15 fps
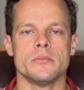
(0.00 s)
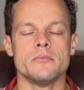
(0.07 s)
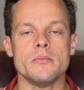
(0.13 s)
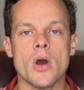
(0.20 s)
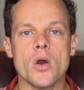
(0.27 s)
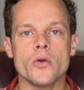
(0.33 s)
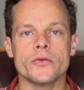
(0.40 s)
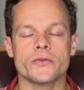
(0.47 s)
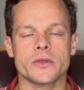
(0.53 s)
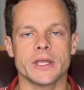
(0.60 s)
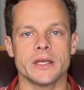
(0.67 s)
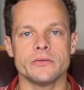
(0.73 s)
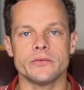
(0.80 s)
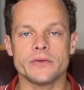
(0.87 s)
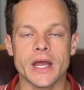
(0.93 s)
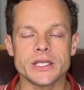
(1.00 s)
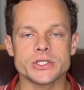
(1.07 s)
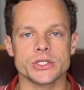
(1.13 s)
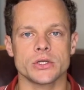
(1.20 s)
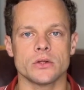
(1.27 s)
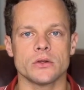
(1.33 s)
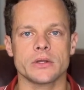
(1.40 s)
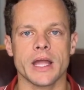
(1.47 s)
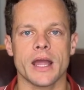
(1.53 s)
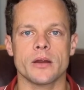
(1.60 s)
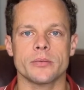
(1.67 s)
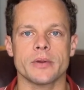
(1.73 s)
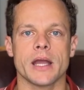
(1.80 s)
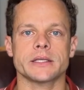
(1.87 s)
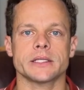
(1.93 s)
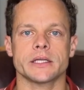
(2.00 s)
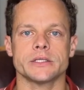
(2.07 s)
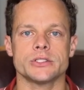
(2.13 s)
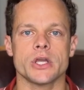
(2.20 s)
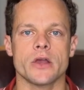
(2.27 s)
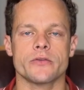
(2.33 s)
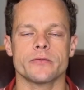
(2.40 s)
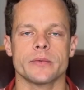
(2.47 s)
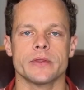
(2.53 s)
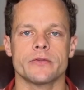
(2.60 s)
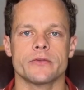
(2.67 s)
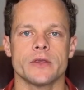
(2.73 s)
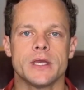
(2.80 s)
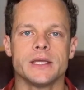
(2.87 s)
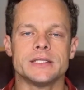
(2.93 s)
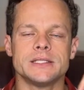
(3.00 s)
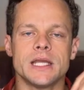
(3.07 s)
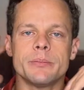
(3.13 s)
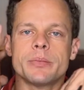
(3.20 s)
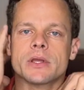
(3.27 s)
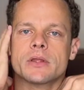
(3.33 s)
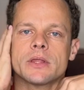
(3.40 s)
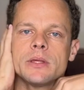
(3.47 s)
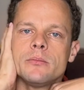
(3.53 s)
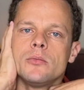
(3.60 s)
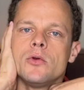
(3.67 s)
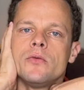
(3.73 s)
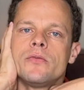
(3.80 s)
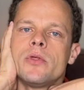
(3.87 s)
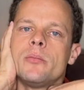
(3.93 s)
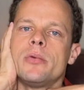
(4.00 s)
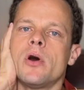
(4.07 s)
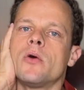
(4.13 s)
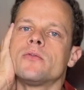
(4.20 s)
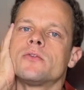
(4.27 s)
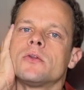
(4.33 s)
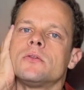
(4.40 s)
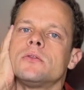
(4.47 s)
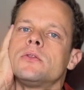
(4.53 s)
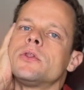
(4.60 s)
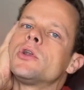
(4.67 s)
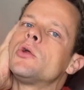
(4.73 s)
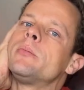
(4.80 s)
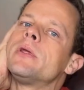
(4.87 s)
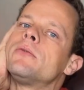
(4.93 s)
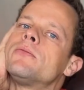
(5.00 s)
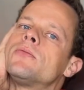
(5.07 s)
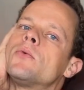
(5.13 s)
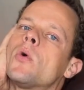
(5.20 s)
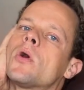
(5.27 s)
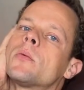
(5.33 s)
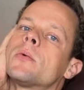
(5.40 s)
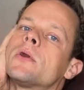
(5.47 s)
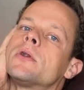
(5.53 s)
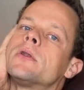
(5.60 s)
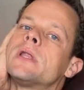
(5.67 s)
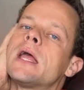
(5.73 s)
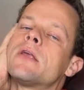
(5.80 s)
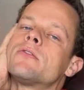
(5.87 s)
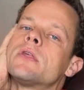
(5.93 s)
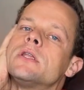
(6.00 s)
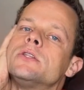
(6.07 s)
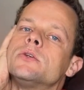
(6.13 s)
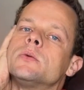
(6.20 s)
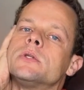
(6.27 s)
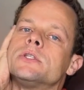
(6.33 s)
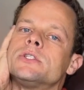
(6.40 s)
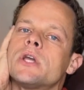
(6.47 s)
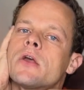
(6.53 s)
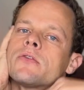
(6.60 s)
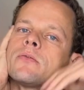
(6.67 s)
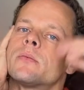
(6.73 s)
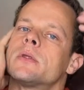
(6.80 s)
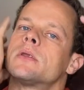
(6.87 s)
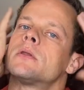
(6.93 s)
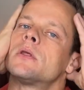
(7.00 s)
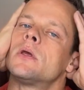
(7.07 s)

Most conventional chiropractic adjustments typically move the bones a little bit forward as they do an adjustment